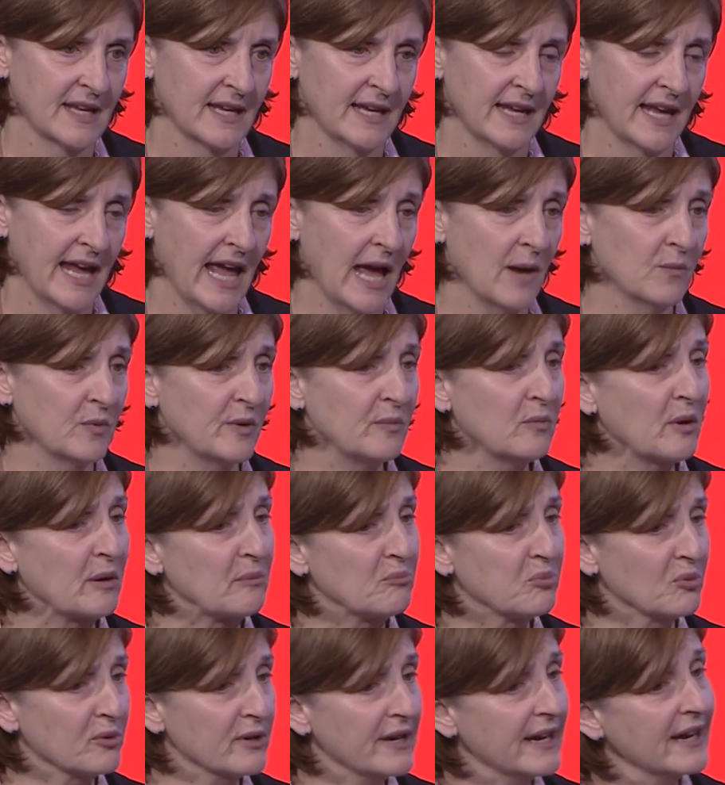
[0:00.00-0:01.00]
And when we
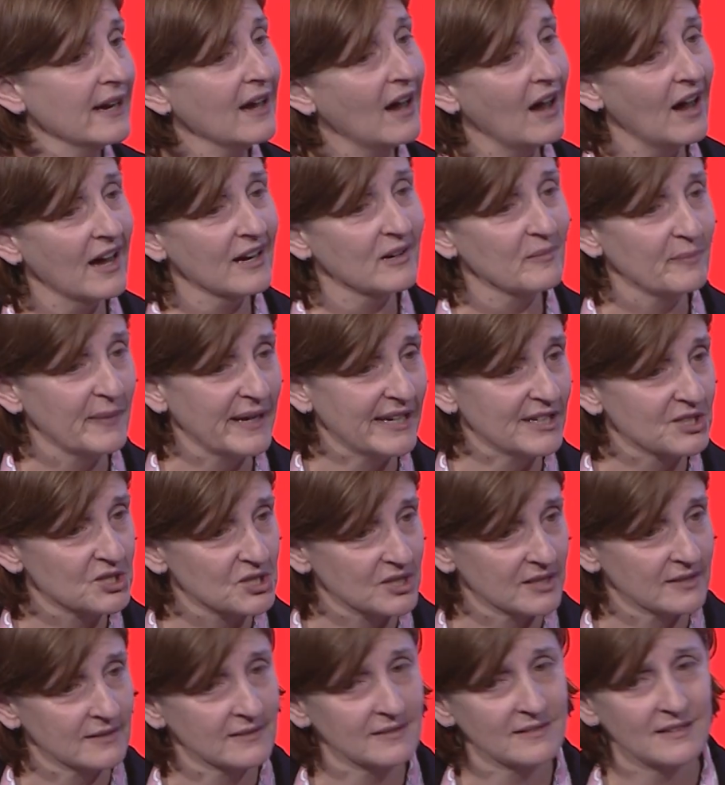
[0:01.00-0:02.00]
bring
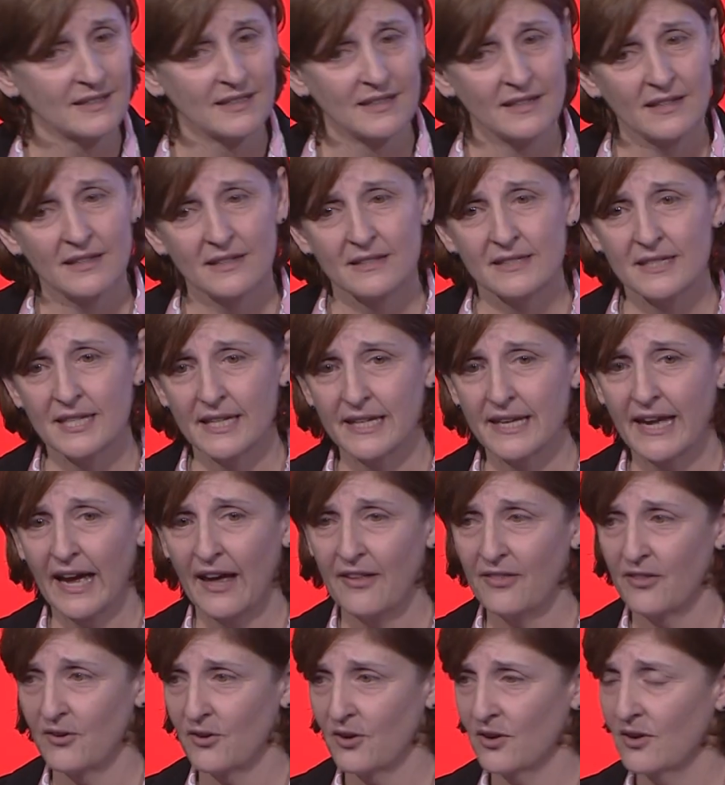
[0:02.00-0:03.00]
automation
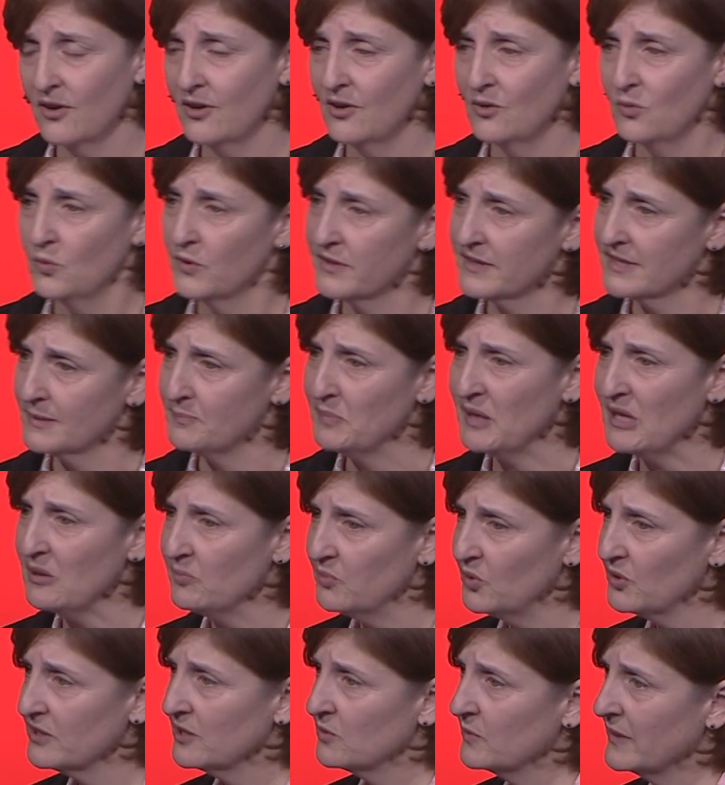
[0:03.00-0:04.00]
together with the
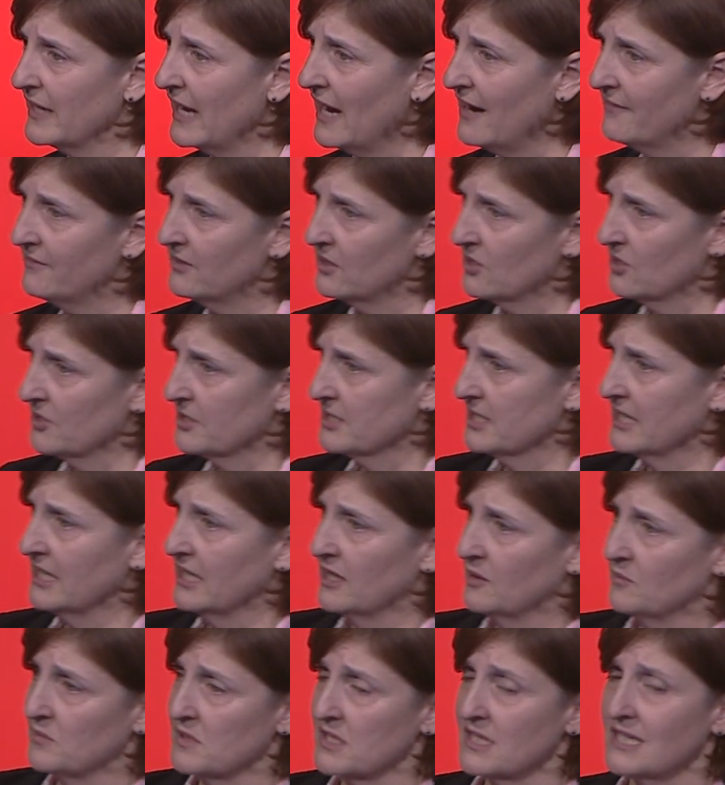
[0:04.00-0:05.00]
people that we have on our
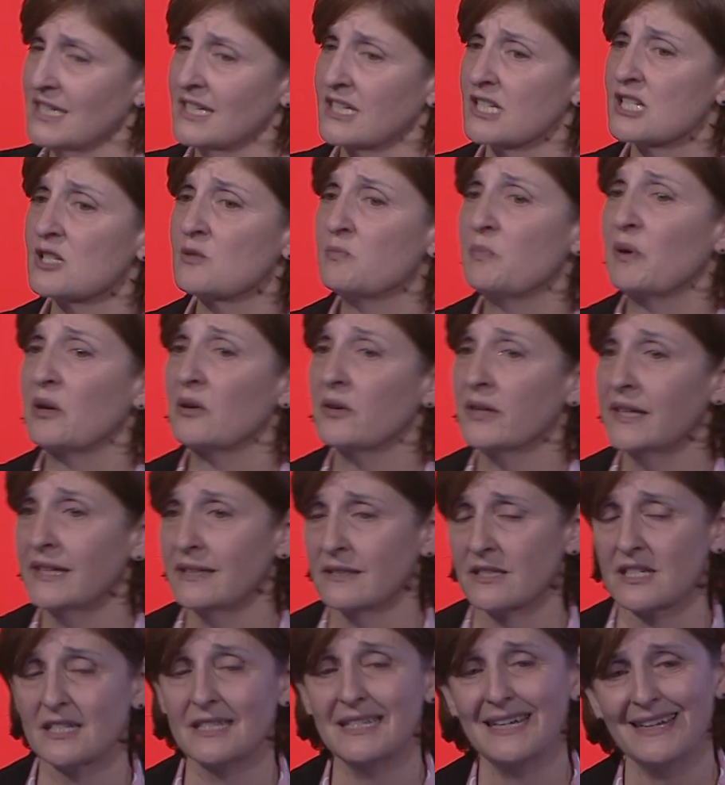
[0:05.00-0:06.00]
teams, the
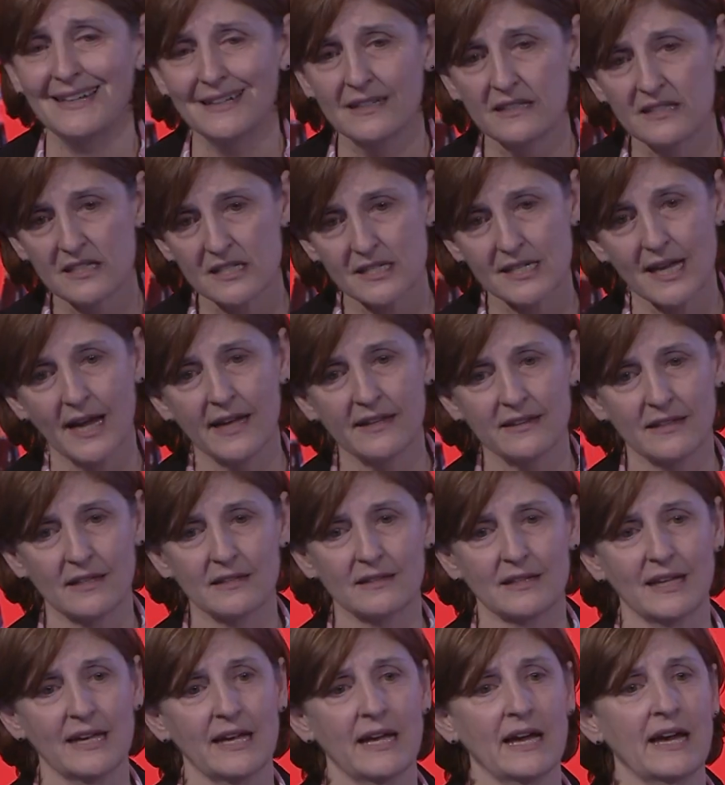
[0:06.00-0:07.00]
experience, the insight that
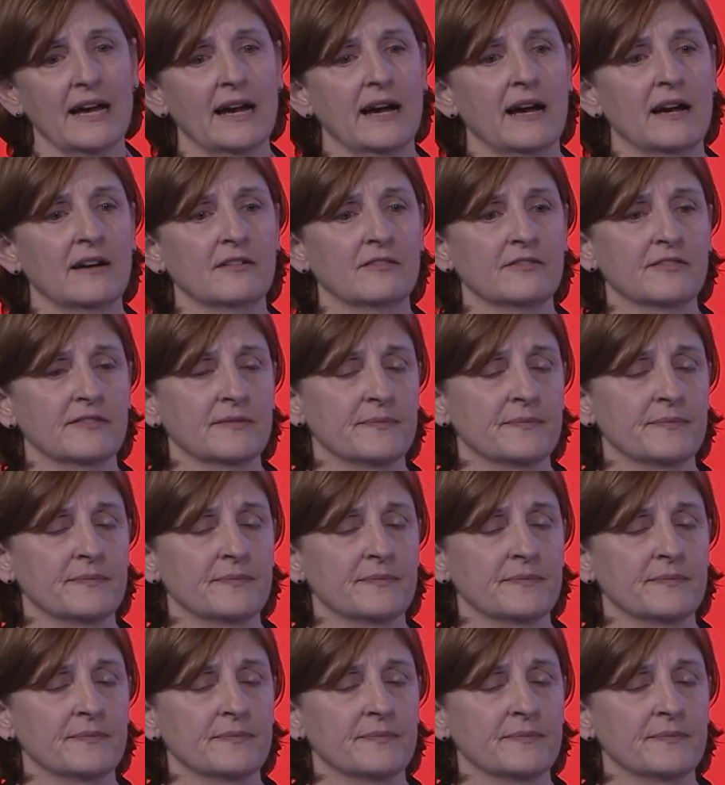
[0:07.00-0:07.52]
they have,